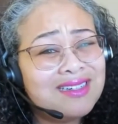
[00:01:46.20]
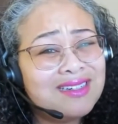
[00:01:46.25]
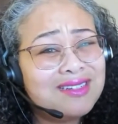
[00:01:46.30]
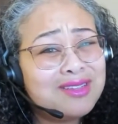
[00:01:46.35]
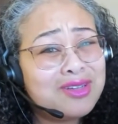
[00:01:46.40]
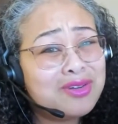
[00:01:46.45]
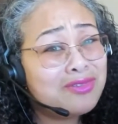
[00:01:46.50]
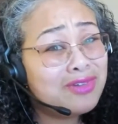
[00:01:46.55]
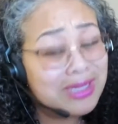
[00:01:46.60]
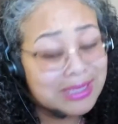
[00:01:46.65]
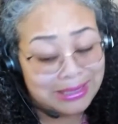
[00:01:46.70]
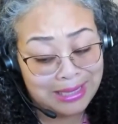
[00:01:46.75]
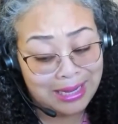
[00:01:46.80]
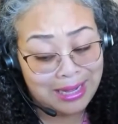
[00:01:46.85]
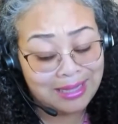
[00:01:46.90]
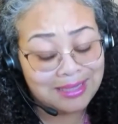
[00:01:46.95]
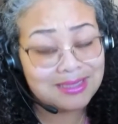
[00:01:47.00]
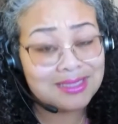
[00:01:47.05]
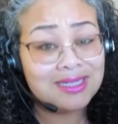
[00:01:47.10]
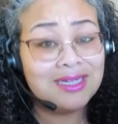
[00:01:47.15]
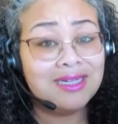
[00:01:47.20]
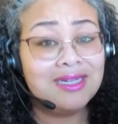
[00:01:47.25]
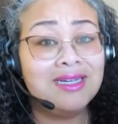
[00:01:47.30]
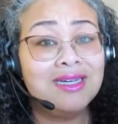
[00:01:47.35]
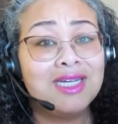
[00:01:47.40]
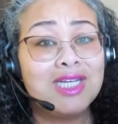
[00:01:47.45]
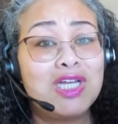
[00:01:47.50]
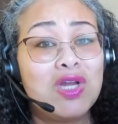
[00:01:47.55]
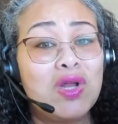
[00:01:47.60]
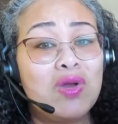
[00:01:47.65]
they're really not.
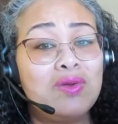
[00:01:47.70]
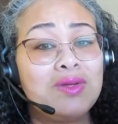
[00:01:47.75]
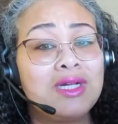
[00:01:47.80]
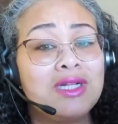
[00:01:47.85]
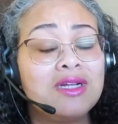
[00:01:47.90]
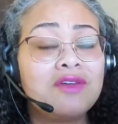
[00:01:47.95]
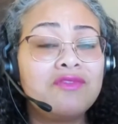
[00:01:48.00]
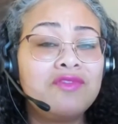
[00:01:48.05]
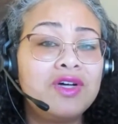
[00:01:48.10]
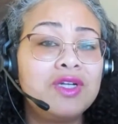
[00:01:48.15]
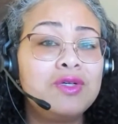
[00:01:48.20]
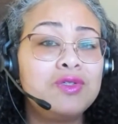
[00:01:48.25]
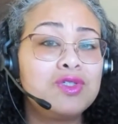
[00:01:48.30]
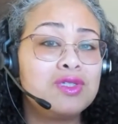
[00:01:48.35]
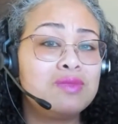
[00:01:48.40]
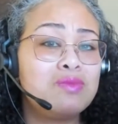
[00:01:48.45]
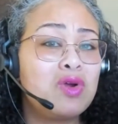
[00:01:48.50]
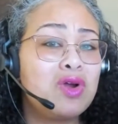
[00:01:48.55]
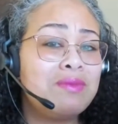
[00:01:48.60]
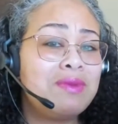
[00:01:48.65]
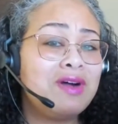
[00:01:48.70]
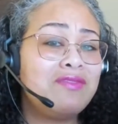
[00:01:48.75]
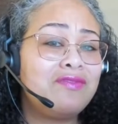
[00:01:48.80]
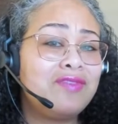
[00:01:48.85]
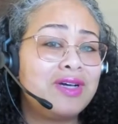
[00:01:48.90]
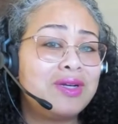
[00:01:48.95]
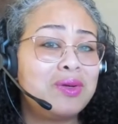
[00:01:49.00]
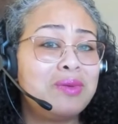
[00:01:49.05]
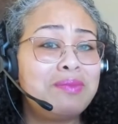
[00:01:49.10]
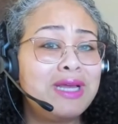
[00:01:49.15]
You know, ClickFunnels is more about
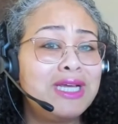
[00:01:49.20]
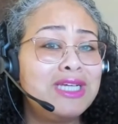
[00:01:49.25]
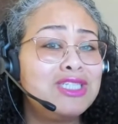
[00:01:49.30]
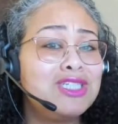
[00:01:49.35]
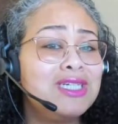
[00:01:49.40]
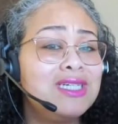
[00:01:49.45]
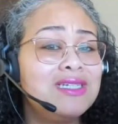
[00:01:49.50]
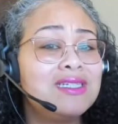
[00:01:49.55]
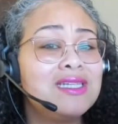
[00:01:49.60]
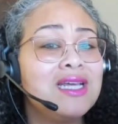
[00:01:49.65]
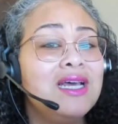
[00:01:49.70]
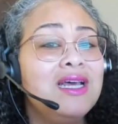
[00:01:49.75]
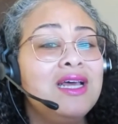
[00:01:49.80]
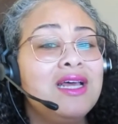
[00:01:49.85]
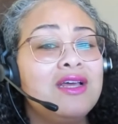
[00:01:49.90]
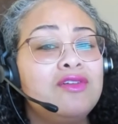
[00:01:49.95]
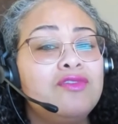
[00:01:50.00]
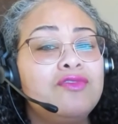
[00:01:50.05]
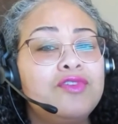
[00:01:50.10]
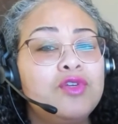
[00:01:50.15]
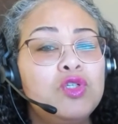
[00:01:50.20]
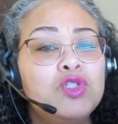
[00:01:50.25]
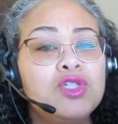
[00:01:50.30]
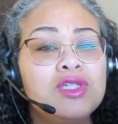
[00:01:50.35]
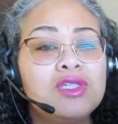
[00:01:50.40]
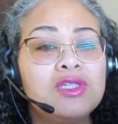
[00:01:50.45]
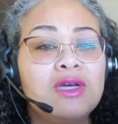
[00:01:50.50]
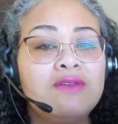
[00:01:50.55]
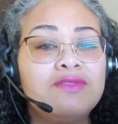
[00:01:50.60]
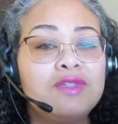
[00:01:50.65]
funnel pages, and
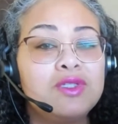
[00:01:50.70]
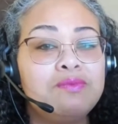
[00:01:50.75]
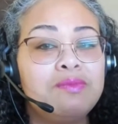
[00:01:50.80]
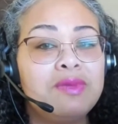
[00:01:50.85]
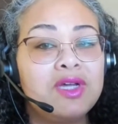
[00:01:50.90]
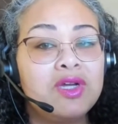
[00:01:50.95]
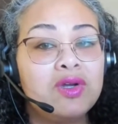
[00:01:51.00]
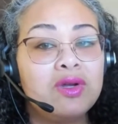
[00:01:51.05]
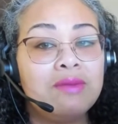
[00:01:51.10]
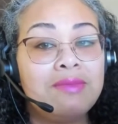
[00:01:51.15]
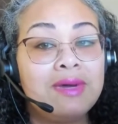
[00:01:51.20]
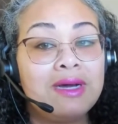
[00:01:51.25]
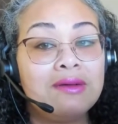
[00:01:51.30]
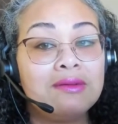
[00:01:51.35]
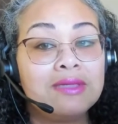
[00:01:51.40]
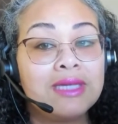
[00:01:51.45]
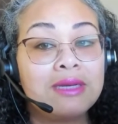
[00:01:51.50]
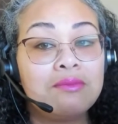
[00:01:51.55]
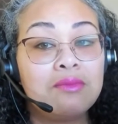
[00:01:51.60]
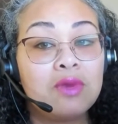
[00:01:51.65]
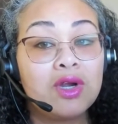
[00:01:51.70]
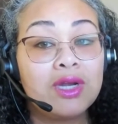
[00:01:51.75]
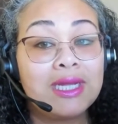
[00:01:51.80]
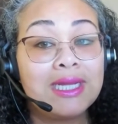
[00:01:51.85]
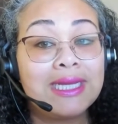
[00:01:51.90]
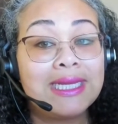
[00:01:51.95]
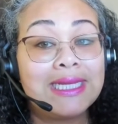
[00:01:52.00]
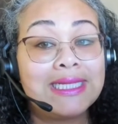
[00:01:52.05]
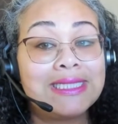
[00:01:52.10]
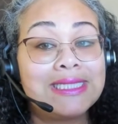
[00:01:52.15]
Fusionsoft is better about like
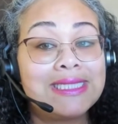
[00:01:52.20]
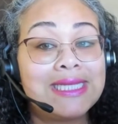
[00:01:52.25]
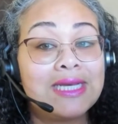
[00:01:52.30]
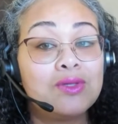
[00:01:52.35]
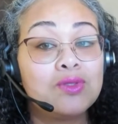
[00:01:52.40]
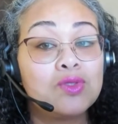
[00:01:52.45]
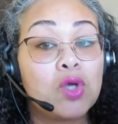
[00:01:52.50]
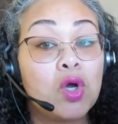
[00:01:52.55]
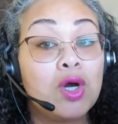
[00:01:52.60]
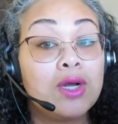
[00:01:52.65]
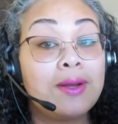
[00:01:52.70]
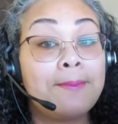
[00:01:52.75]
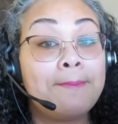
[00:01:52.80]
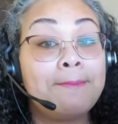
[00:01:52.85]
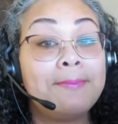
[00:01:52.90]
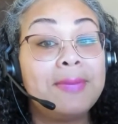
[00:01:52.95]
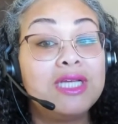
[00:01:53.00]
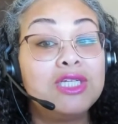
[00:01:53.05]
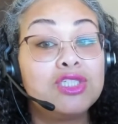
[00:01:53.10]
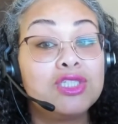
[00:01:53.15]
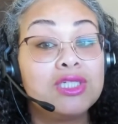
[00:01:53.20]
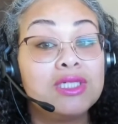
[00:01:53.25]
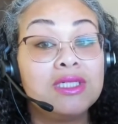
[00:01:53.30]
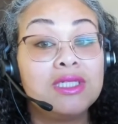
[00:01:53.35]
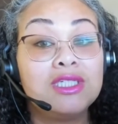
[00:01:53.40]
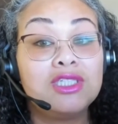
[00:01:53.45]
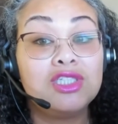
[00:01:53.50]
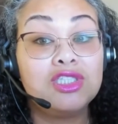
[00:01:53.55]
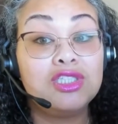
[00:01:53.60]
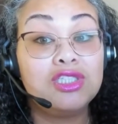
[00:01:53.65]
marketing and sales automation
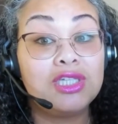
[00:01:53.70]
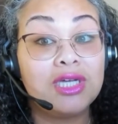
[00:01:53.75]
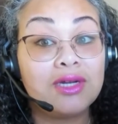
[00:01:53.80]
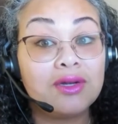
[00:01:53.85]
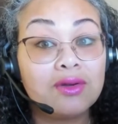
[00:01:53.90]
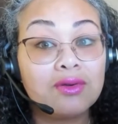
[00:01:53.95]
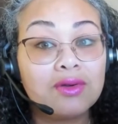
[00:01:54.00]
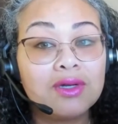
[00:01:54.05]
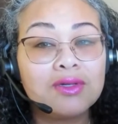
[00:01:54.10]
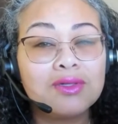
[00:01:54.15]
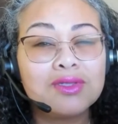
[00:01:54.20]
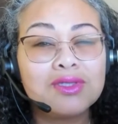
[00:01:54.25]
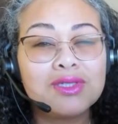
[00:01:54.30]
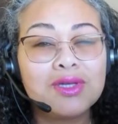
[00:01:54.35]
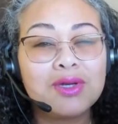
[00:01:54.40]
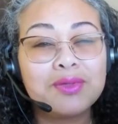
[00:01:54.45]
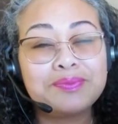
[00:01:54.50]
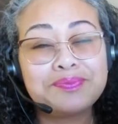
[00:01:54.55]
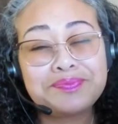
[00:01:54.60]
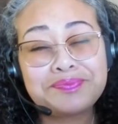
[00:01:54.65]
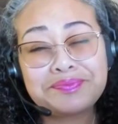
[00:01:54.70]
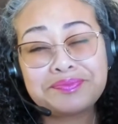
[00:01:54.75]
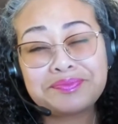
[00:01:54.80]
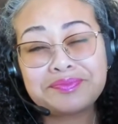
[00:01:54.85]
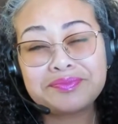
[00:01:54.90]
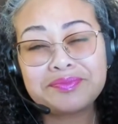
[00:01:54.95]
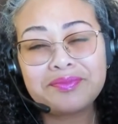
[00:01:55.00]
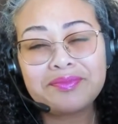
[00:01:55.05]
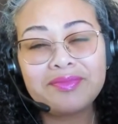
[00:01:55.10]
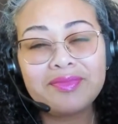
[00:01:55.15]
in general. So
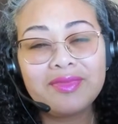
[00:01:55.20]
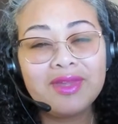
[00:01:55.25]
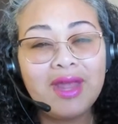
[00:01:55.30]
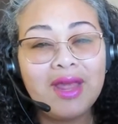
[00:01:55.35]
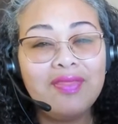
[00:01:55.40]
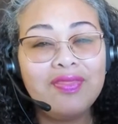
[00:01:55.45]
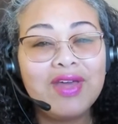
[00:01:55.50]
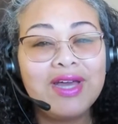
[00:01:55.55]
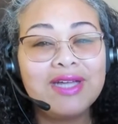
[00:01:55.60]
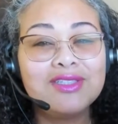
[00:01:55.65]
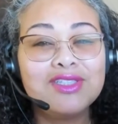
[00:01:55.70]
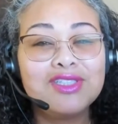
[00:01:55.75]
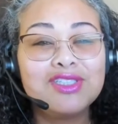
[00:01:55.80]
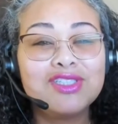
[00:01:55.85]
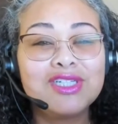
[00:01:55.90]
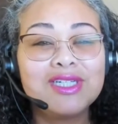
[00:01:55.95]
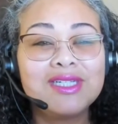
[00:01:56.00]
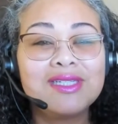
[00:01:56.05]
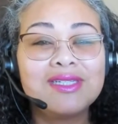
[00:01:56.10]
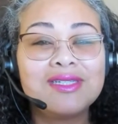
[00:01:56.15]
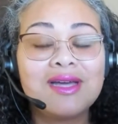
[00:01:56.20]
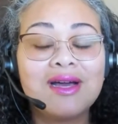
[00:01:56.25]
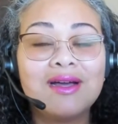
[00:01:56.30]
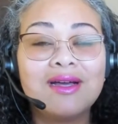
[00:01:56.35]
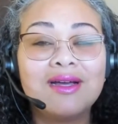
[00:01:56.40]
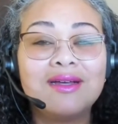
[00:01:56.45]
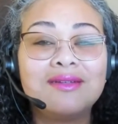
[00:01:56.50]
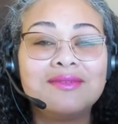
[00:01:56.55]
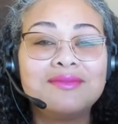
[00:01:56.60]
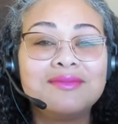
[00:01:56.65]
that's just
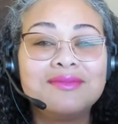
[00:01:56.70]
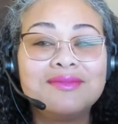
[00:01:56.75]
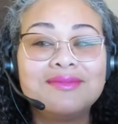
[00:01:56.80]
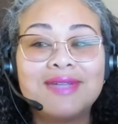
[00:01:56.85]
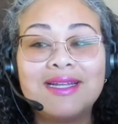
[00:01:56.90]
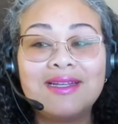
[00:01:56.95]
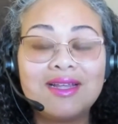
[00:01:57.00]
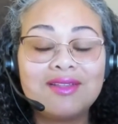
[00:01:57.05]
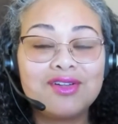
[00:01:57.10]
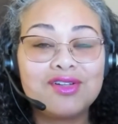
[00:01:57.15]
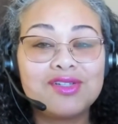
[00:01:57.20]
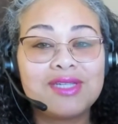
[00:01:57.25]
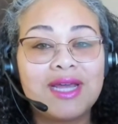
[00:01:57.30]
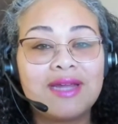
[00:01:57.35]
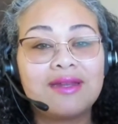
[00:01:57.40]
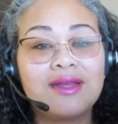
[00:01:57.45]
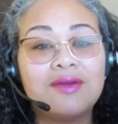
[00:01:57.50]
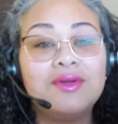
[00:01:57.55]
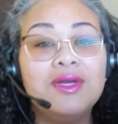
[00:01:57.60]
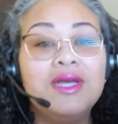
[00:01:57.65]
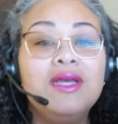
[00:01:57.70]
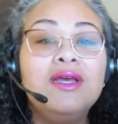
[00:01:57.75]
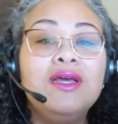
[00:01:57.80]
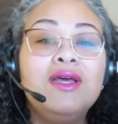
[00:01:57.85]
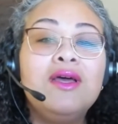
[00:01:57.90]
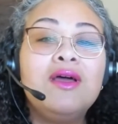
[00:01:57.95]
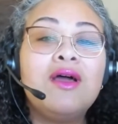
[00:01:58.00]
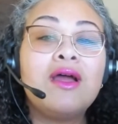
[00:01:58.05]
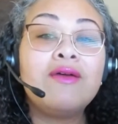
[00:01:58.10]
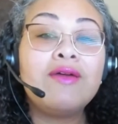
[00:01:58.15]
another side note.
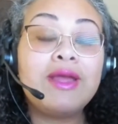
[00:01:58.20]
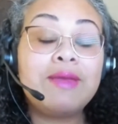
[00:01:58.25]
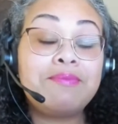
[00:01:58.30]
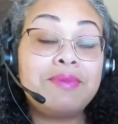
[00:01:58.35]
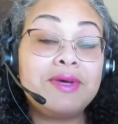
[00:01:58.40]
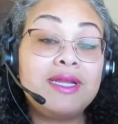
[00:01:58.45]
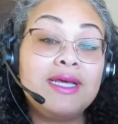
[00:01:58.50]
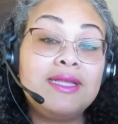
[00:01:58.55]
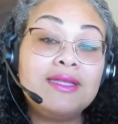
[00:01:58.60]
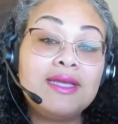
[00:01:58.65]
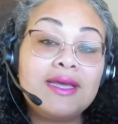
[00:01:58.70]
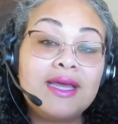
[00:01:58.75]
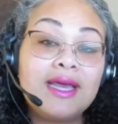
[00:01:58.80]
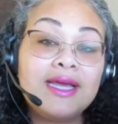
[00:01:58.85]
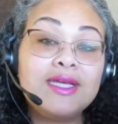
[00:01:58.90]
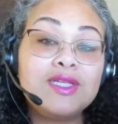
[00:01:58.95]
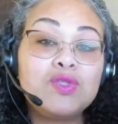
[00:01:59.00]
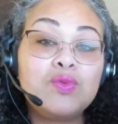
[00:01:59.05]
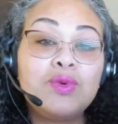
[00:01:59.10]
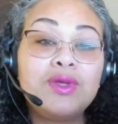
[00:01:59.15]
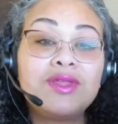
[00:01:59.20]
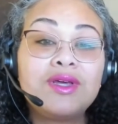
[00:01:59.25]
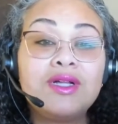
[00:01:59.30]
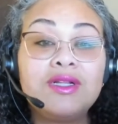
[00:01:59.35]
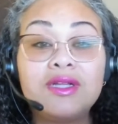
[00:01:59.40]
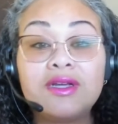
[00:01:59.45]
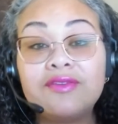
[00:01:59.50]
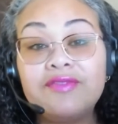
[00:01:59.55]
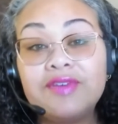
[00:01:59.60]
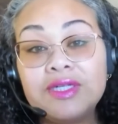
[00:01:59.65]
All right, but in the case with
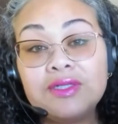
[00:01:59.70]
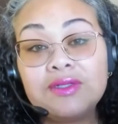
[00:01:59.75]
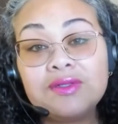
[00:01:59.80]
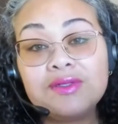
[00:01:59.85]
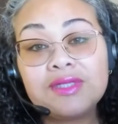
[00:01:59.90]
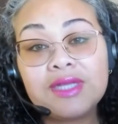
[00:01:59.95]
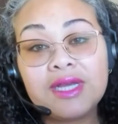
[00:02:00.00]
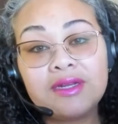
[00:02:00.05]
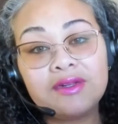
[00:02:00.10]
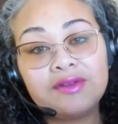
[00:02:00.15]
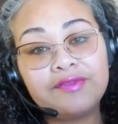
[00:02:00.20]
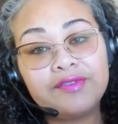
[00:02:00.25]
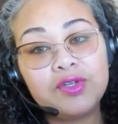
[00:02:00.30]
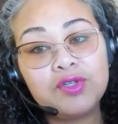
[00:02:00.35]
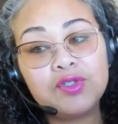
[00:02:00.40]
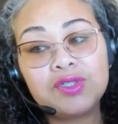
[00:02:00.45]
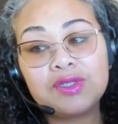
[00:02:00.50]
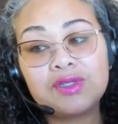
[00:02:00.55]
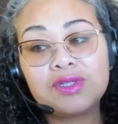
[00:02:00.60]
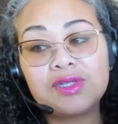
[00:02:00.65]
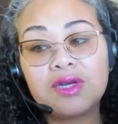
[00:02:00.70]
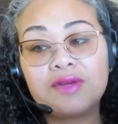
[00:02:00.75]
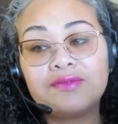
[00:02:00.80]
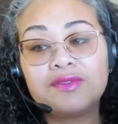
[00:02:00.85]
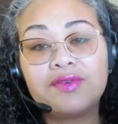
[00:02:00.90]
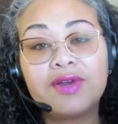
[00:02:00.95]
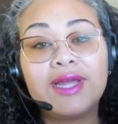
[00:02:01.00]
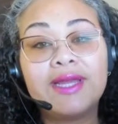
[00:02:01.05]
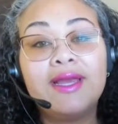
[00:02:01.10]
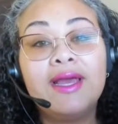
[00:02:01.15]
ClickFunnels and Infusionsoft,
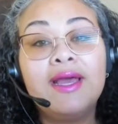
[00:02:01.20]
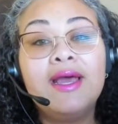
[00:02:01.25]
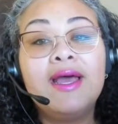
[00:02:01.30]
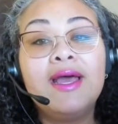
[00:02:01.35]
right,